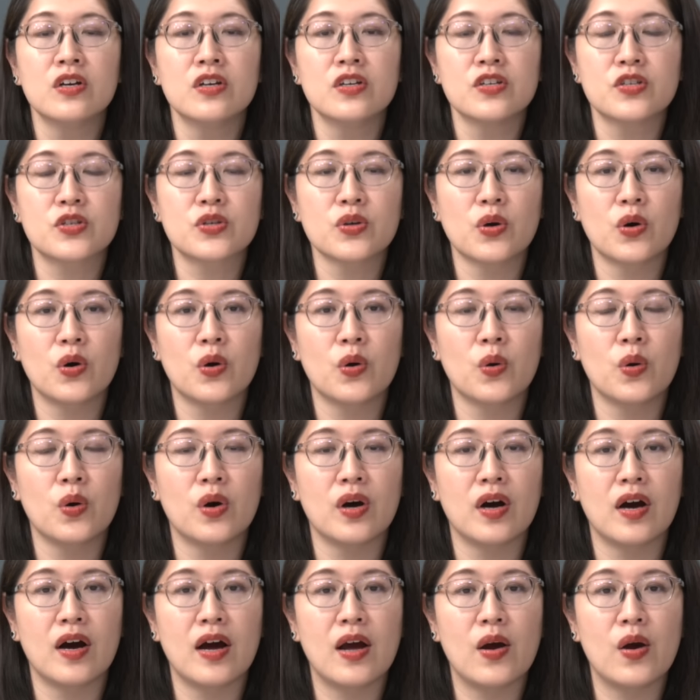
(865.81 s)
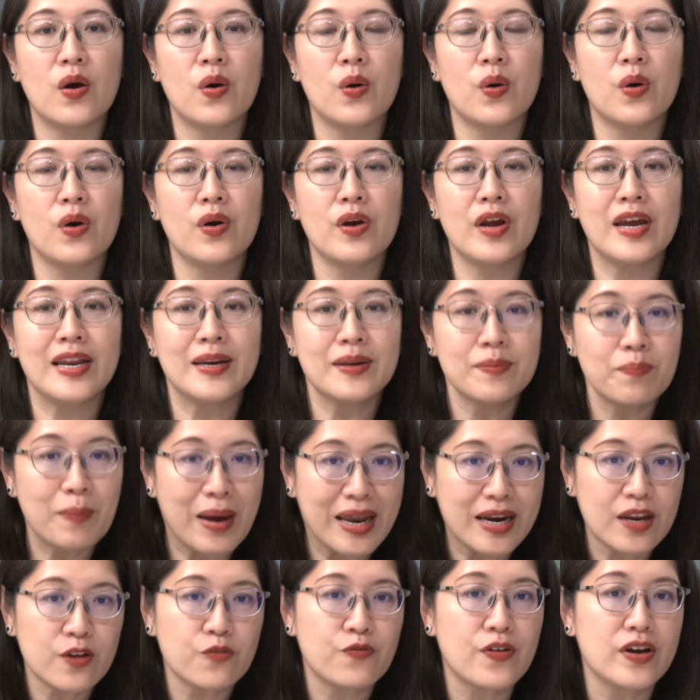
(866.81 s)
So in
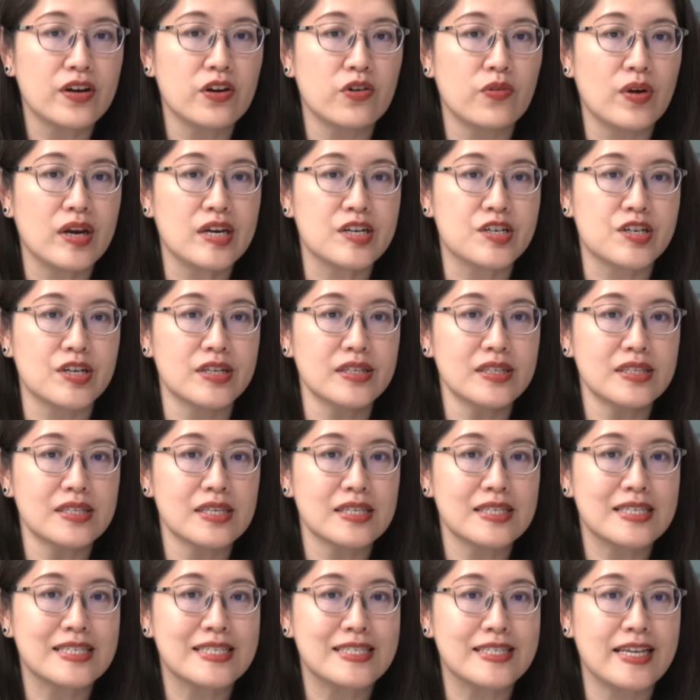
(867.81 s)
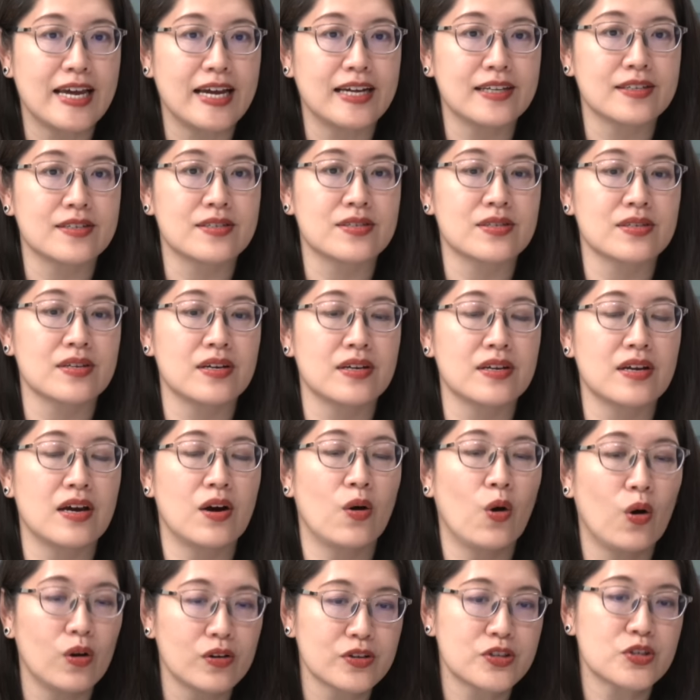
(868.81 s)
many federations, states
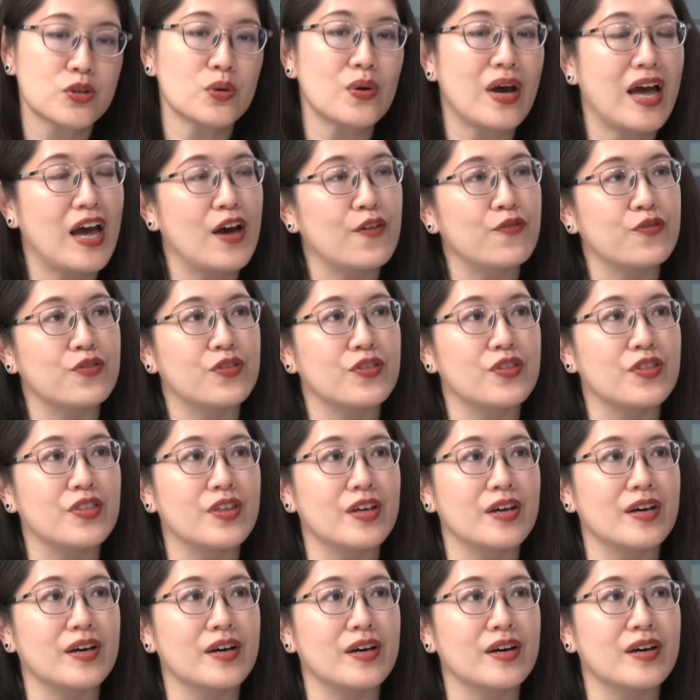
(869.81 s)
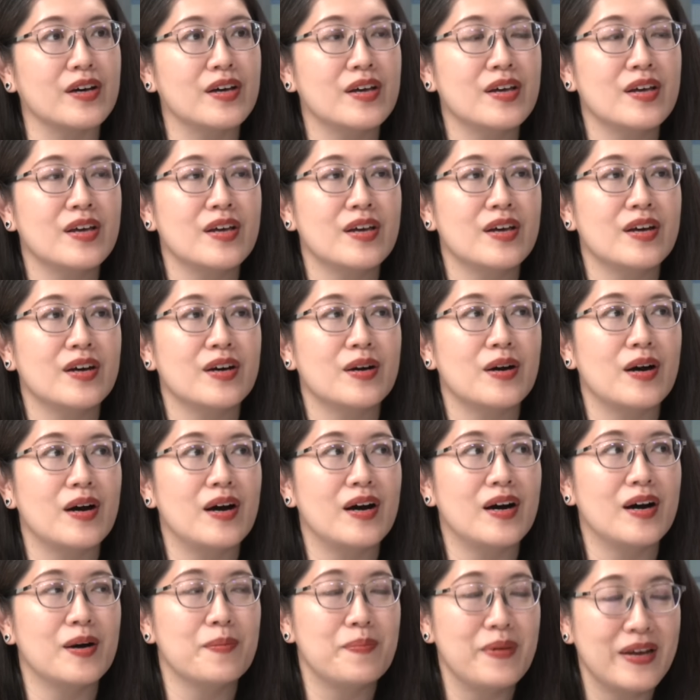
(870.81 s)
also have the
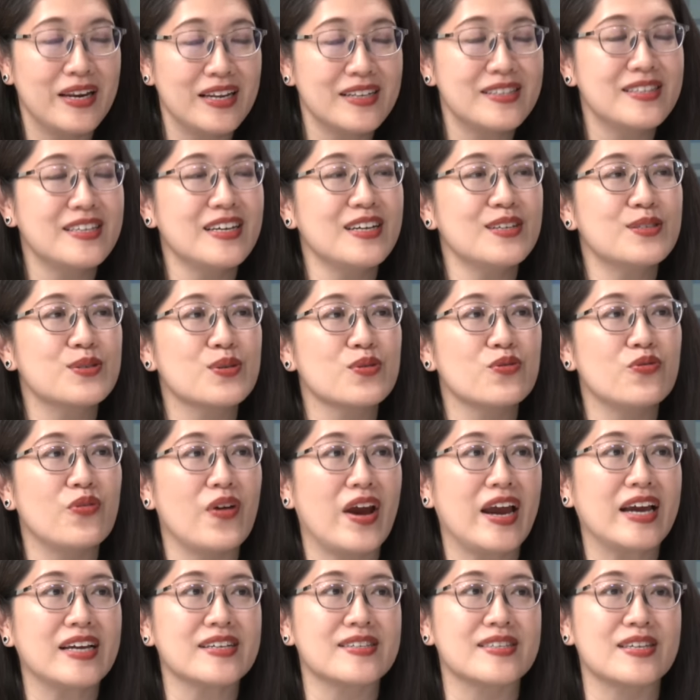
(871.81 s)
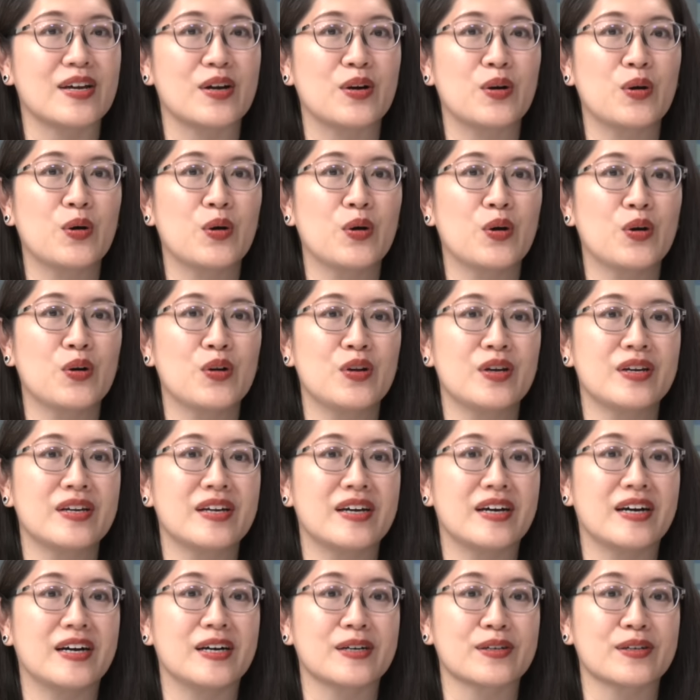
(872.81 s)
ability to raise their own